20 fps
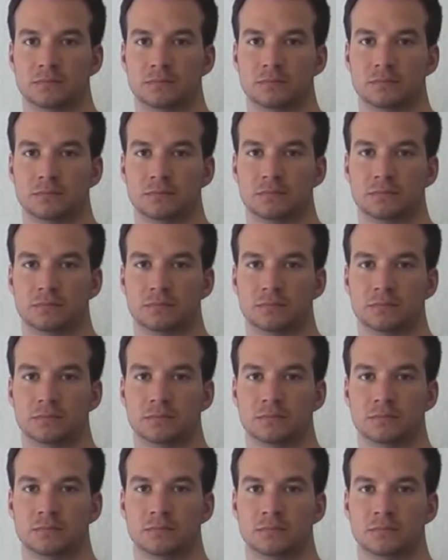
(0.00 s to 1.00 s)

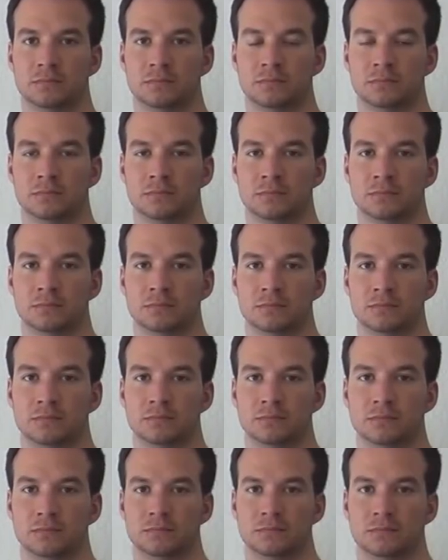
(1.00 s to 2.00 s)

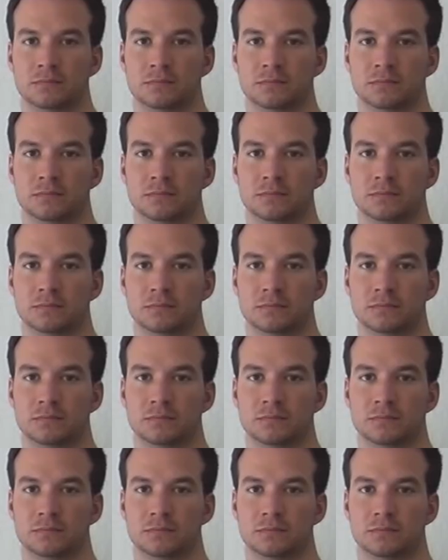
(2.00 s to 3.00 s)

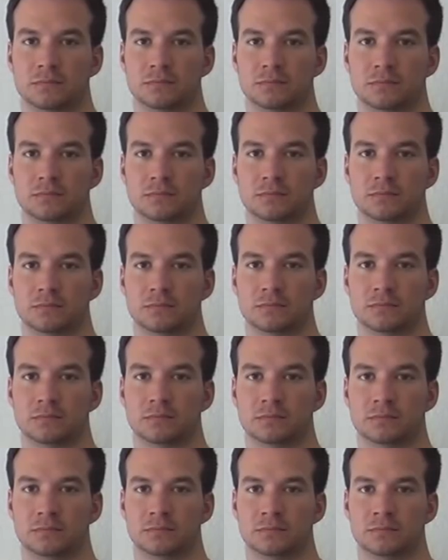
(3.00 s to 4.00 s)

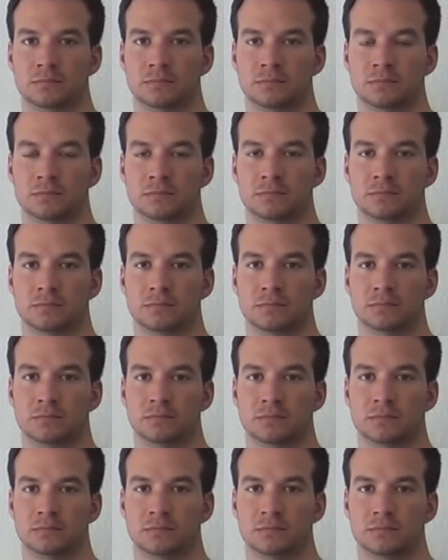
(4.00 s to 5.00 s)

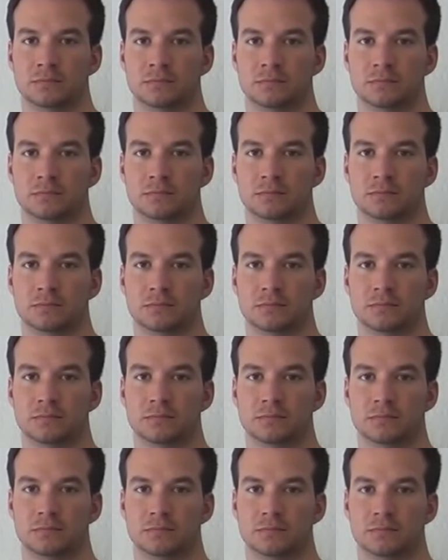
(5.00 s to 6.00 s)

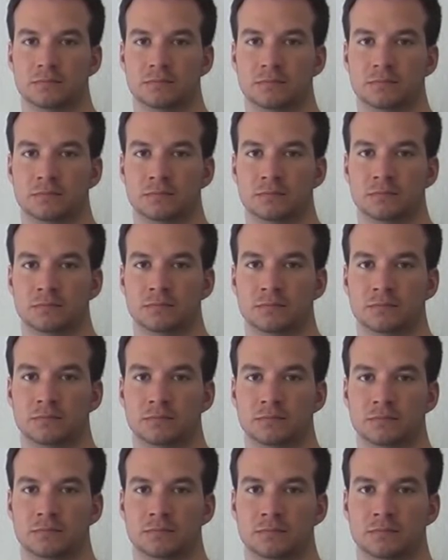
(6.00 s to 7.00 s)

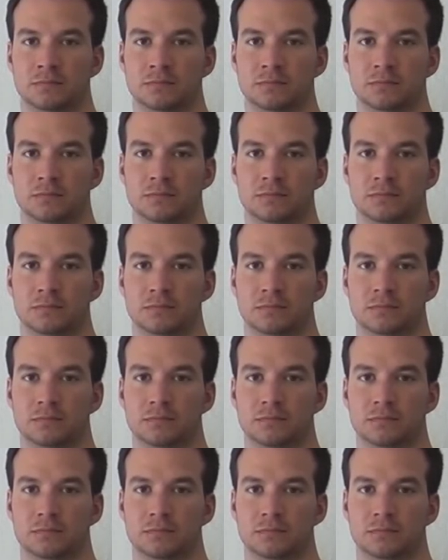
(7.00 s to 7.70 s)
The person shown says nothing.